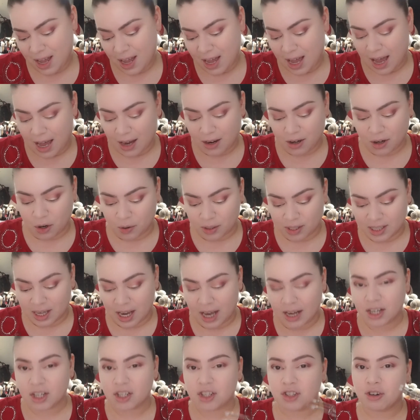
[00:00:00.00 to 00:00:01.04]
don't know, it's
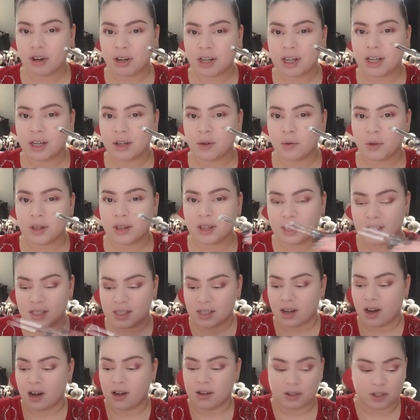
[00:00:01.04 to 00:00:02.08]
kind of tricky with these
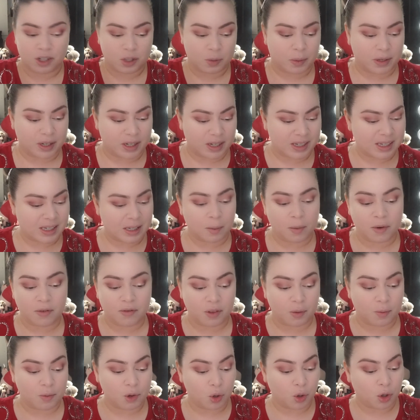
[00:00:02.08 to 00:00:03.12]
colors because some of
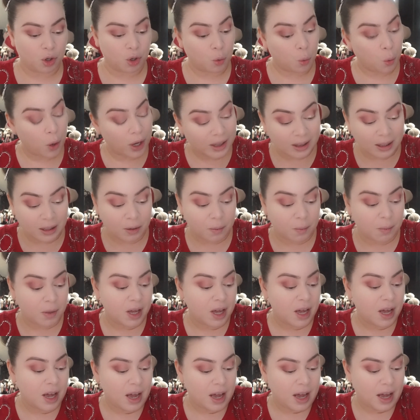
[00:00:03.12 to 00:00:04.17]
them you can wet them
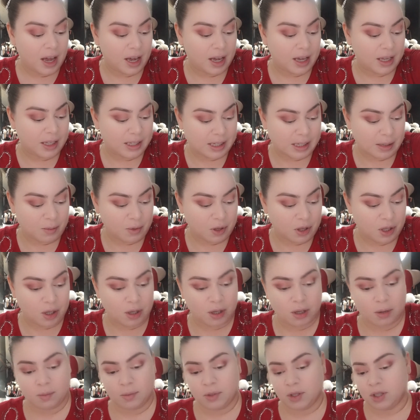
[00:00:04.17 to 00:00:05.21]
and some of
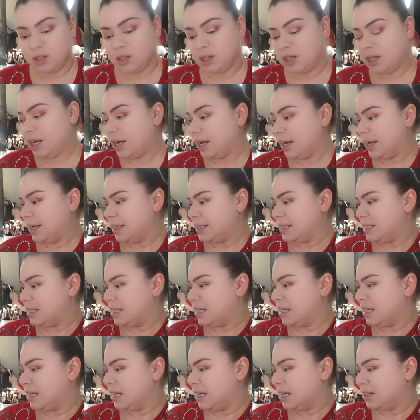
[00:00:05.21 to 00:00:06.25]
them you can't,
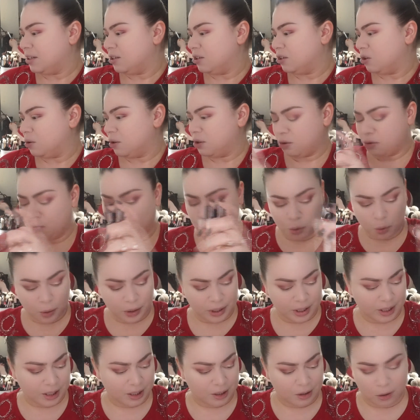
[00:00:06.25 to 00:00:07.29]
and, you know, it'll ruin
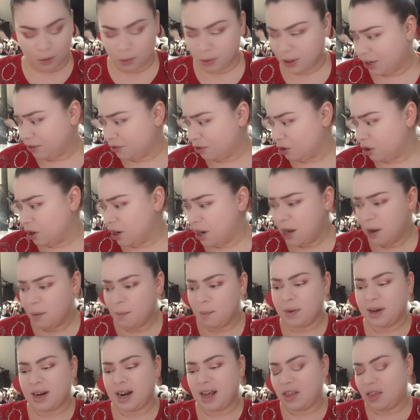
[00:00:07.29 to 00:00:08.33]
it or whatever.
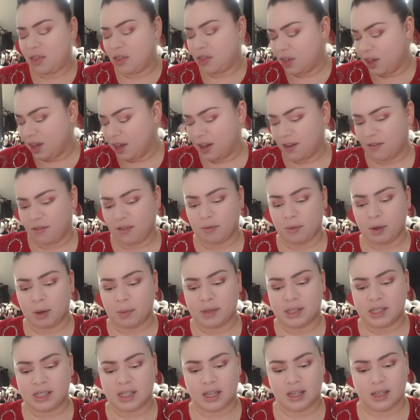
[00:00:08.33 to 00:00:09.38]
But I think, if I'm not
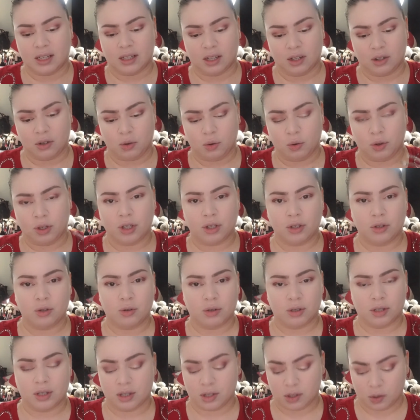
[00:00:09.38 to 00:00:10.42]
mistaken, that you can use
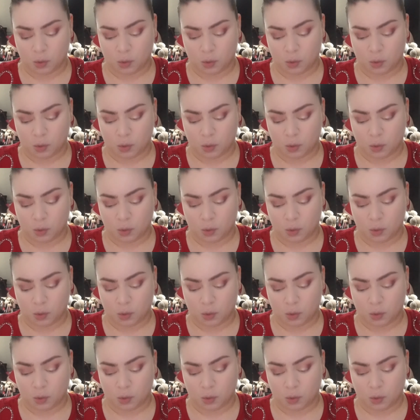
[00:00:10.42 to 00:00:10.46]
this